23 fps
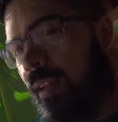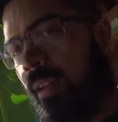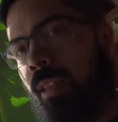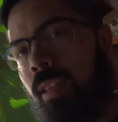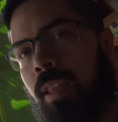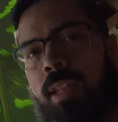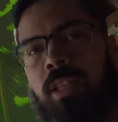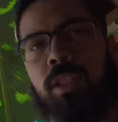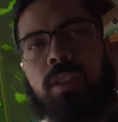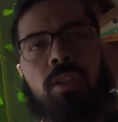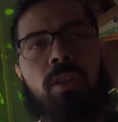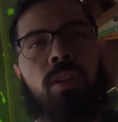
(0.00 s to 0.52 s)

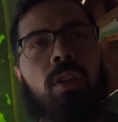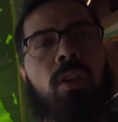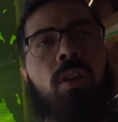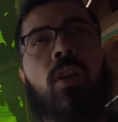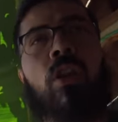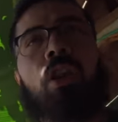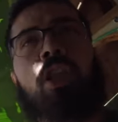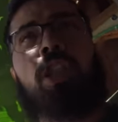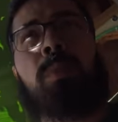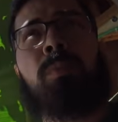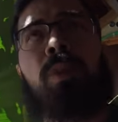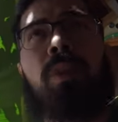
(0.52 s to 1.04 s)
These
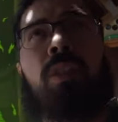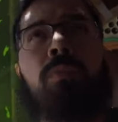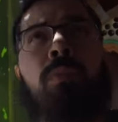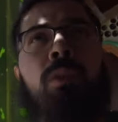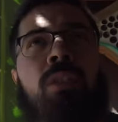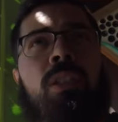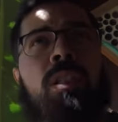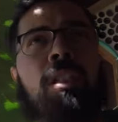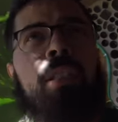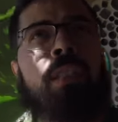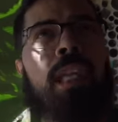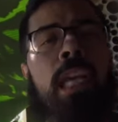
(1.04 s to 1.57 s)
Earthships are the most
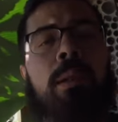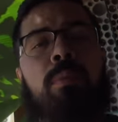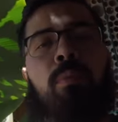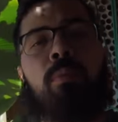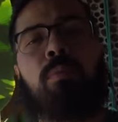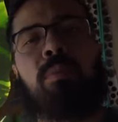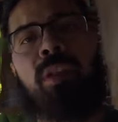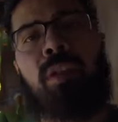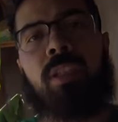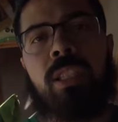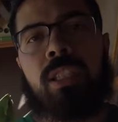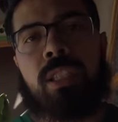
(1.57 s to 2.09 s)
sustainable
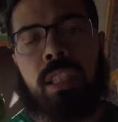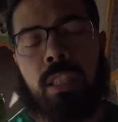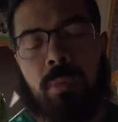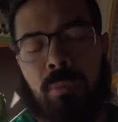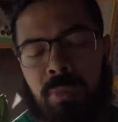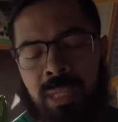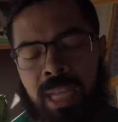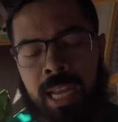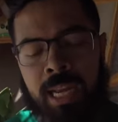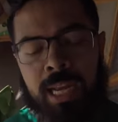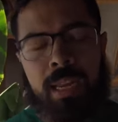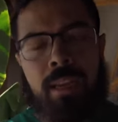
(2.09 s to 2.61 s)
buildings on the
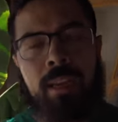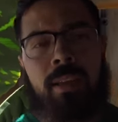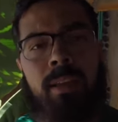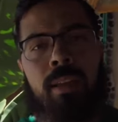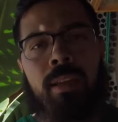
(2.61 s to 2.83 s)
planet.